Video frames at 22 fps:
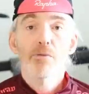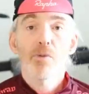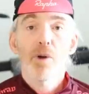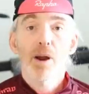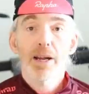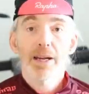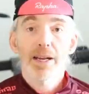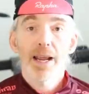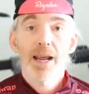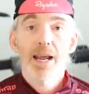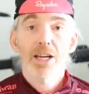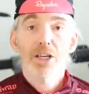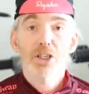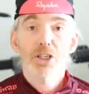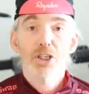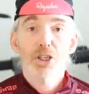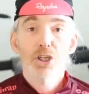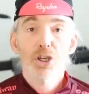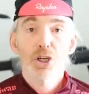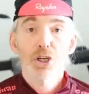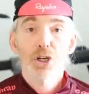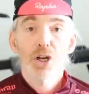right hand
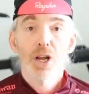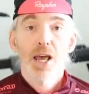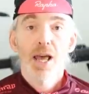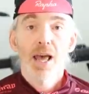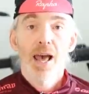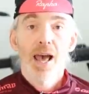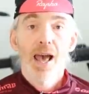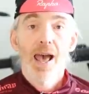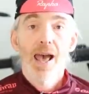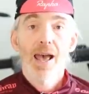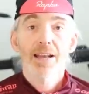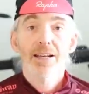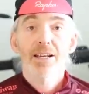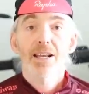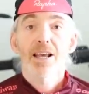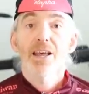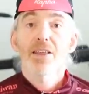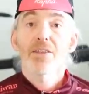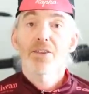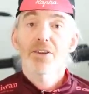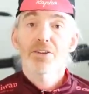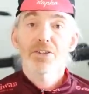turn, and
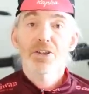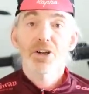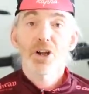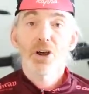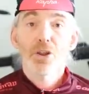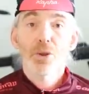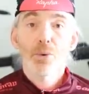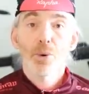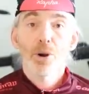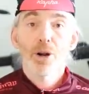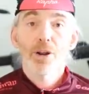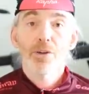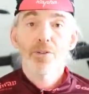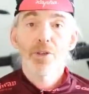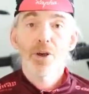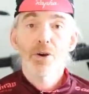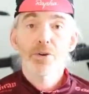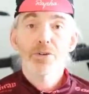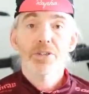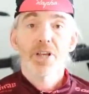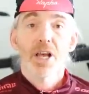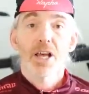there's another one of
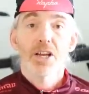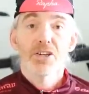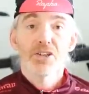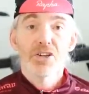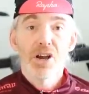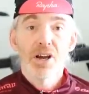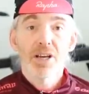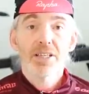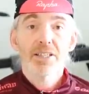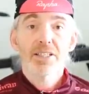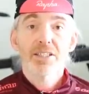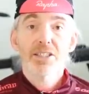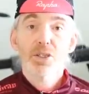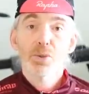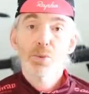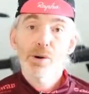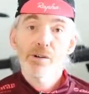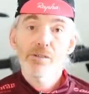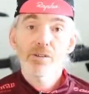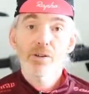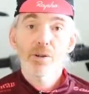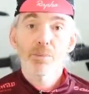those nice
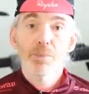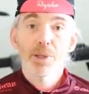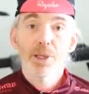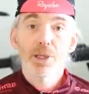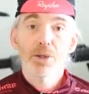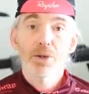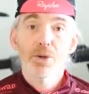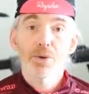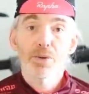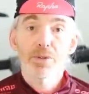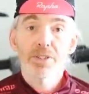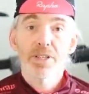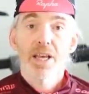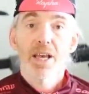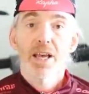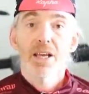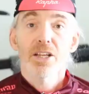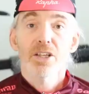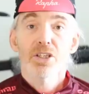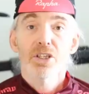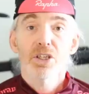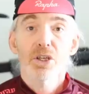squirrel balloons
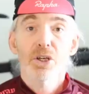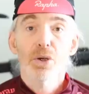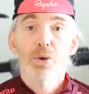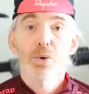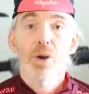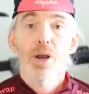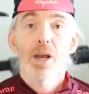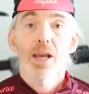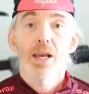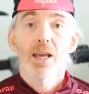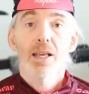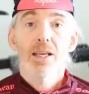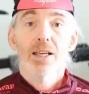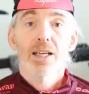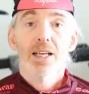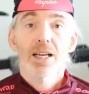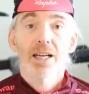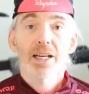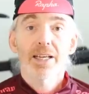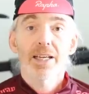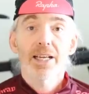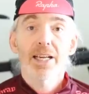to
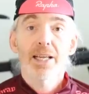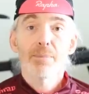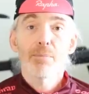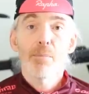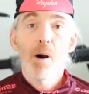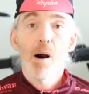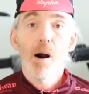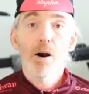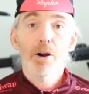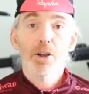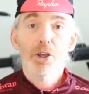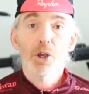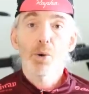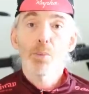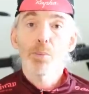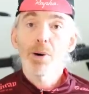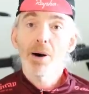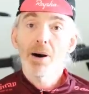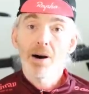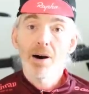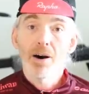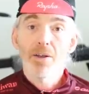clearly mark your
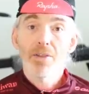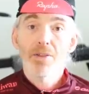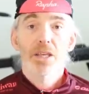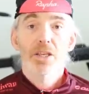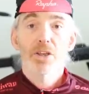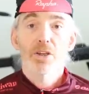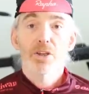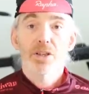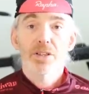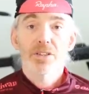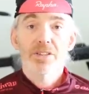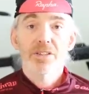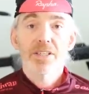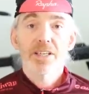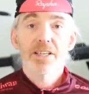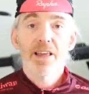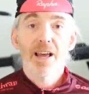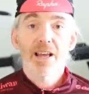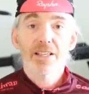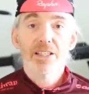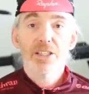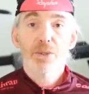path. You can see
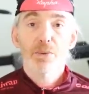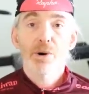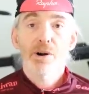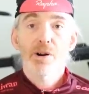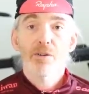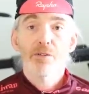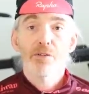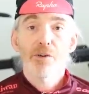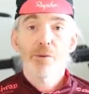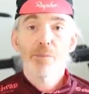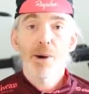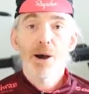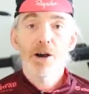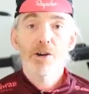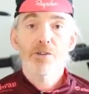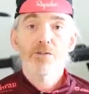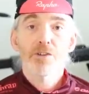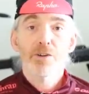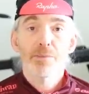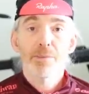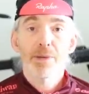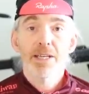that squirrel from
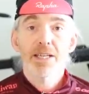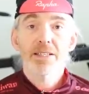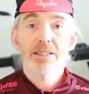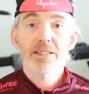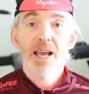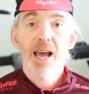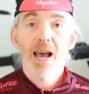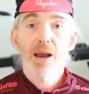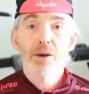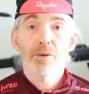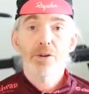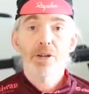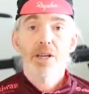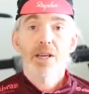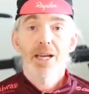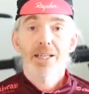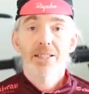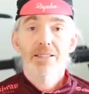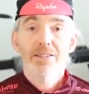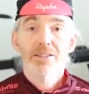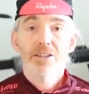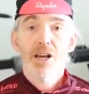100 meters out.
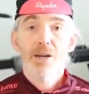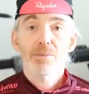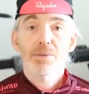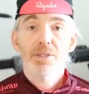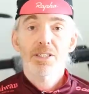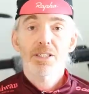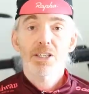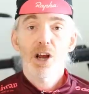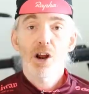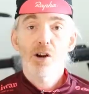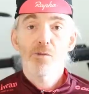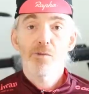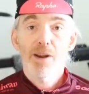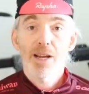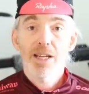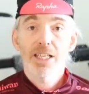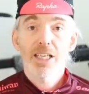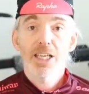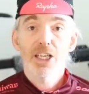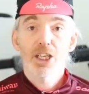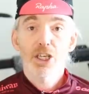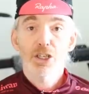It's time to start
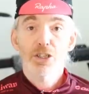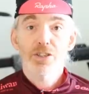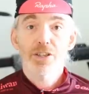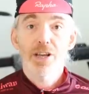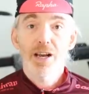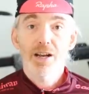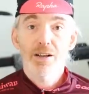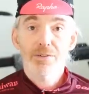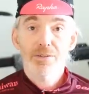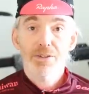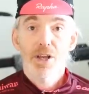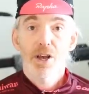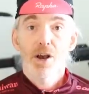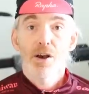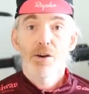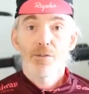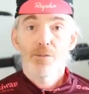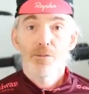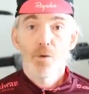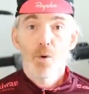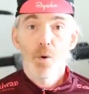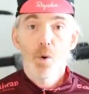readying yourselves
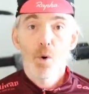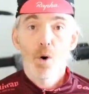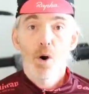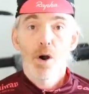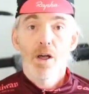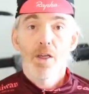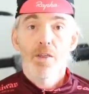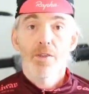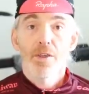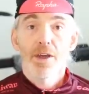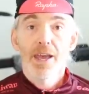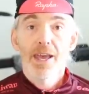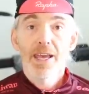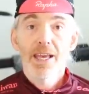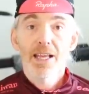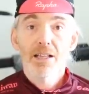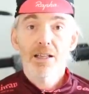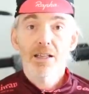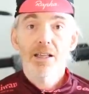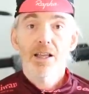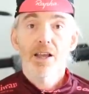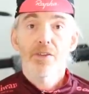for the
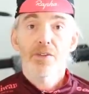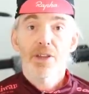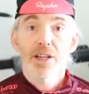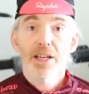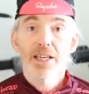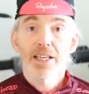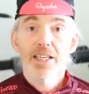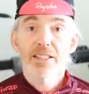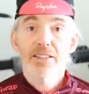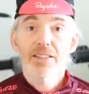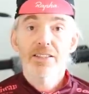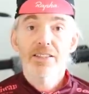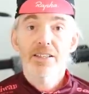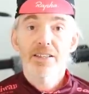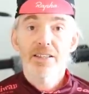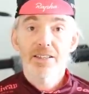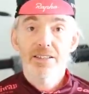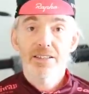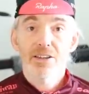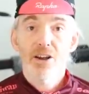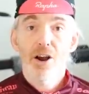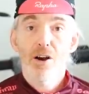hill that leads to
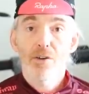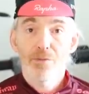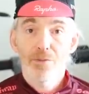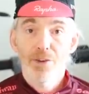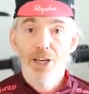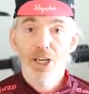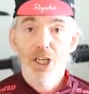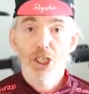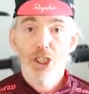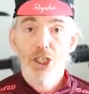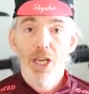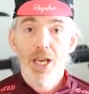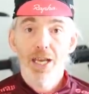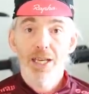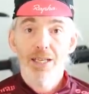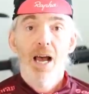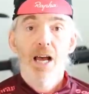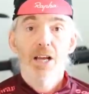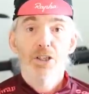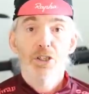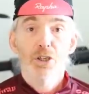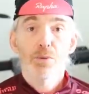the start finish gate.
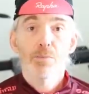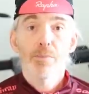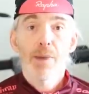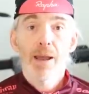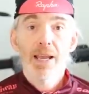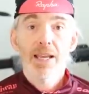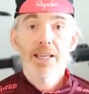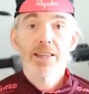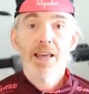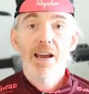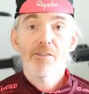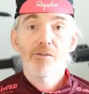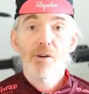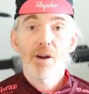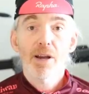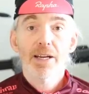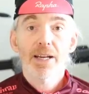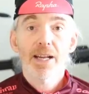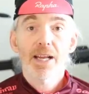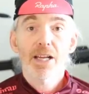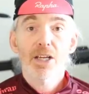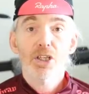As you make that
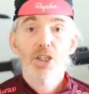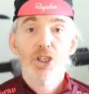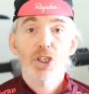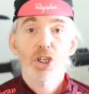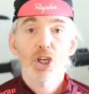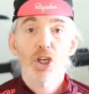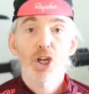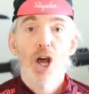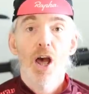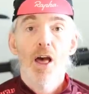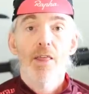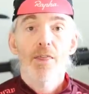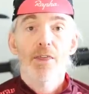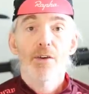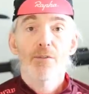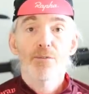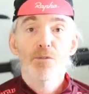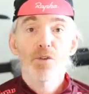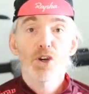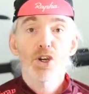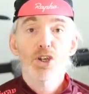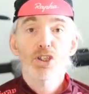right hand turn, the
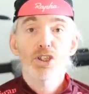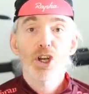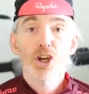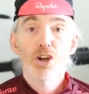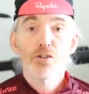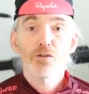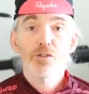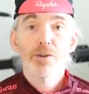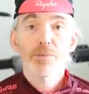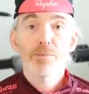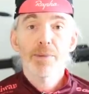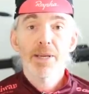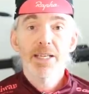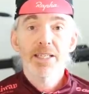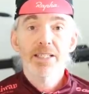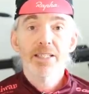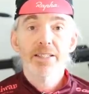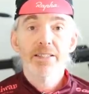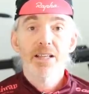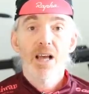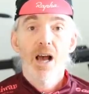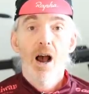first 100
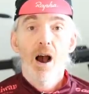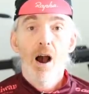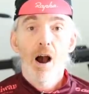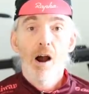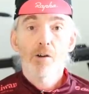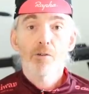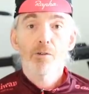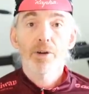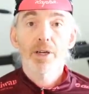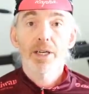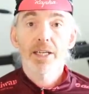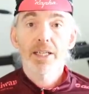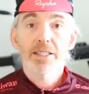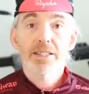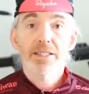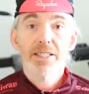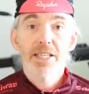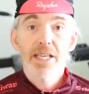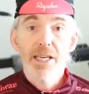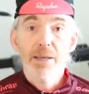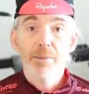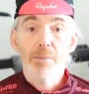meters are really
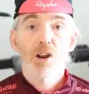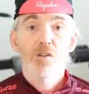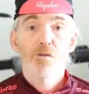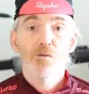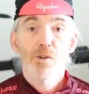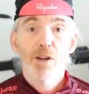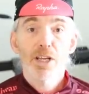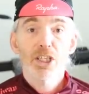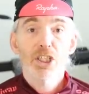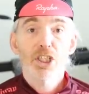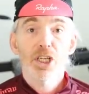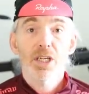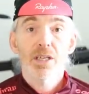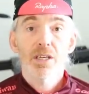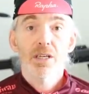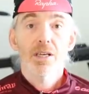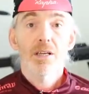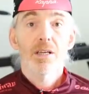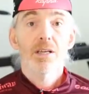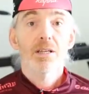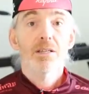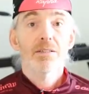steep, reaching
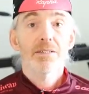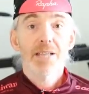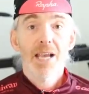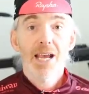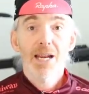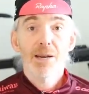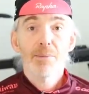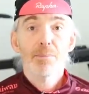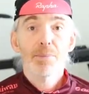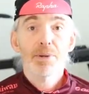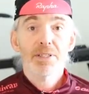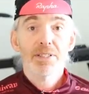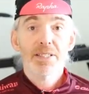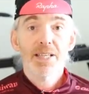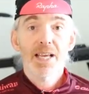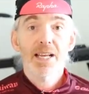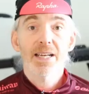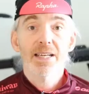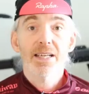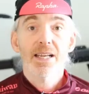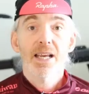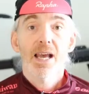
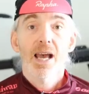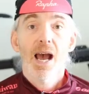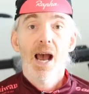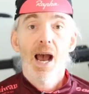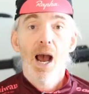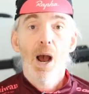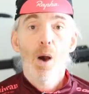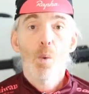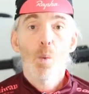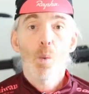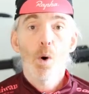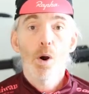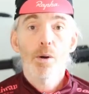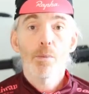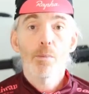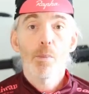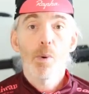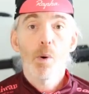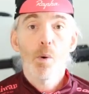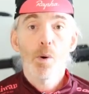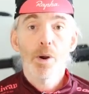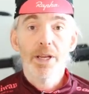10% at one
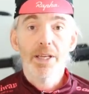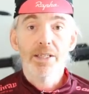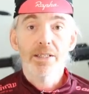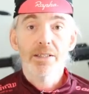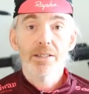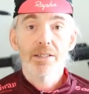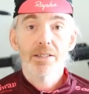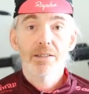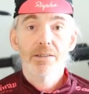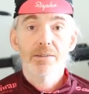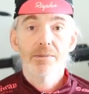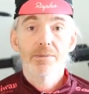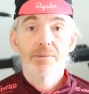point.